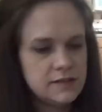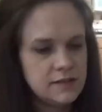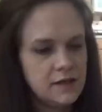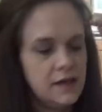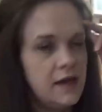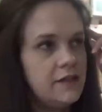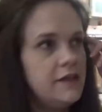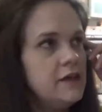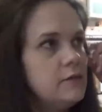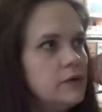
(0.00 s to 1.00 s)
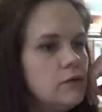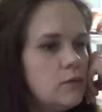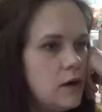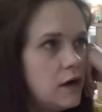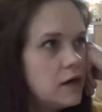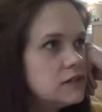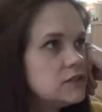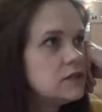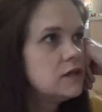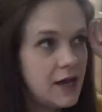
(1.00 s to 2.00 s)
see, I think we'll
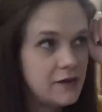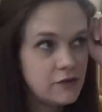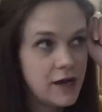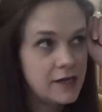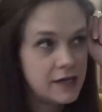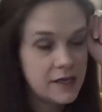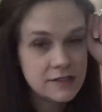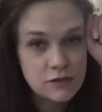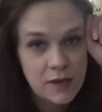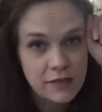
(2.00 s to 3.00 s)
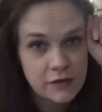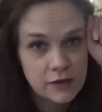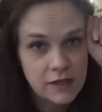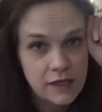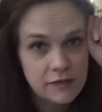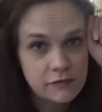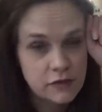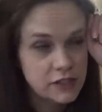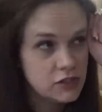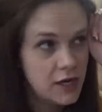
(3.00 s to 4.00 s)
watch, I forgot to cancel my 30 day
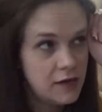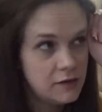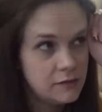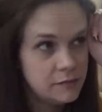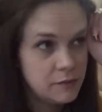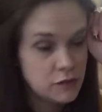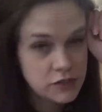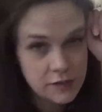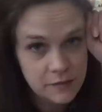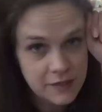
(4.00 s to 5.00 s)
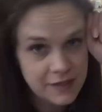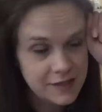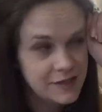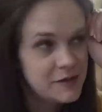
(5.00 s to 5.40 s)
free trial membership thing